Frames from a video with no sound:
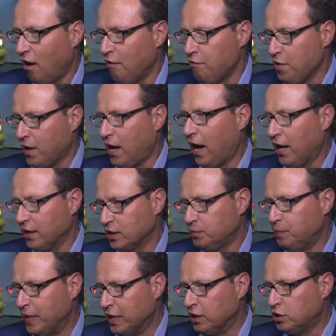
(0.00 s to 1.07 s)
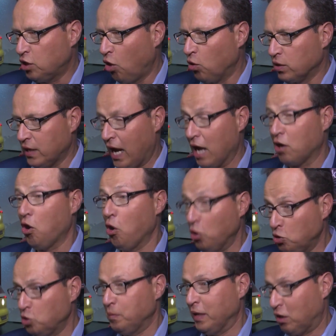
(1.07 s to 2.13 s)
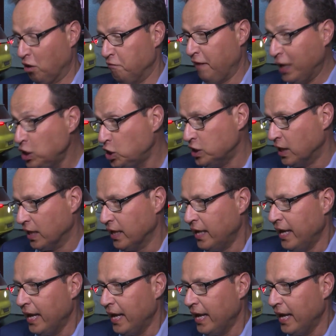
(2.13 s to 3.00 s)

of the cars being sold are going to be conventional.